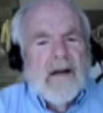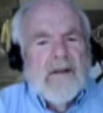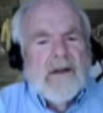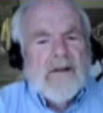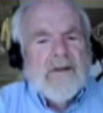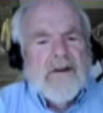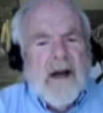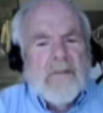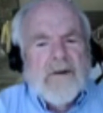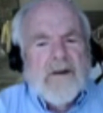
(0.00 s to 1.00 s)
This
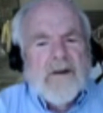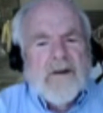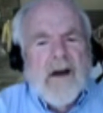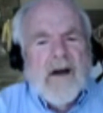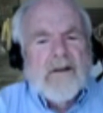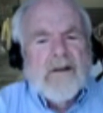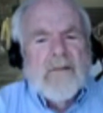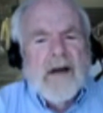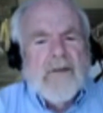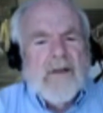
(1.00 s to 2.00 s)
chapter talks
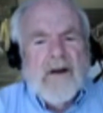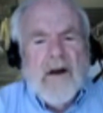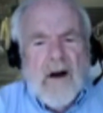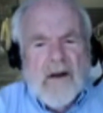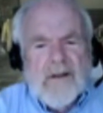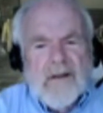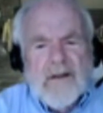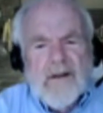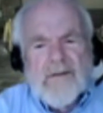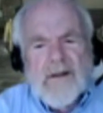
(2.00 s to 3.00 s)
about the causes
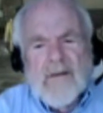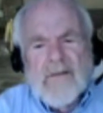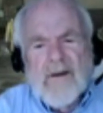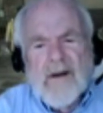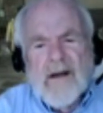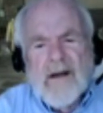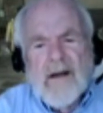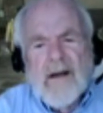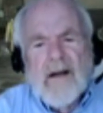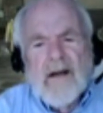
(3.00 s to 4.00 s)
of suffering,
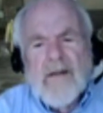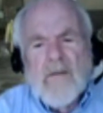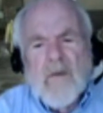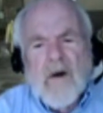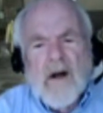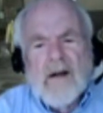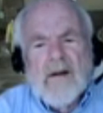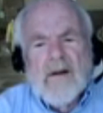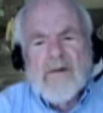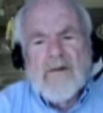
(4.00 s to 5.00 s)
the way
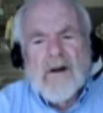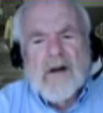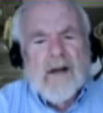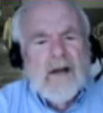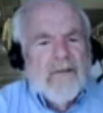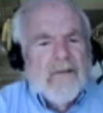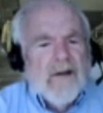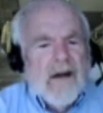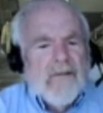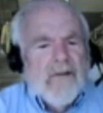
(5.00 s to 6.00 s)
to relieve
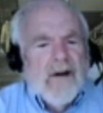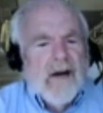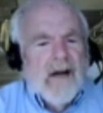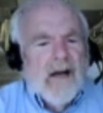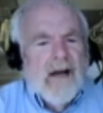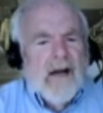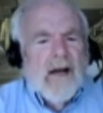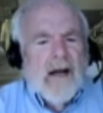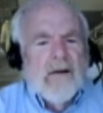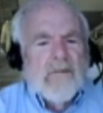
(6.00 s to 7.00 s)
suffering,
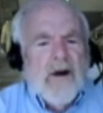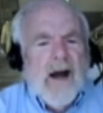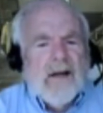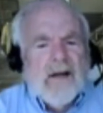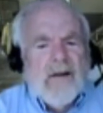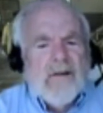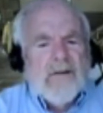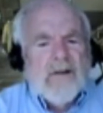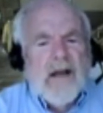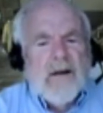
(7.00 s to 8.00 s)
and practical
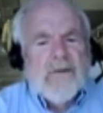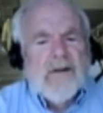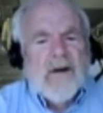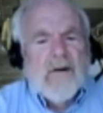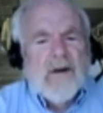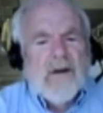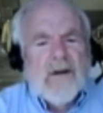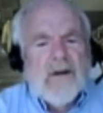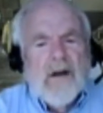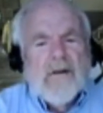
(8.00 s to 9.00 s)
steps
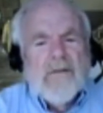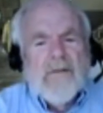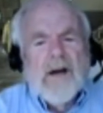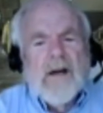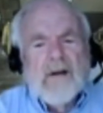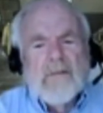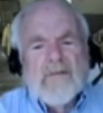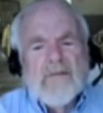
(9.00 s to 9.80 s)
towards freedom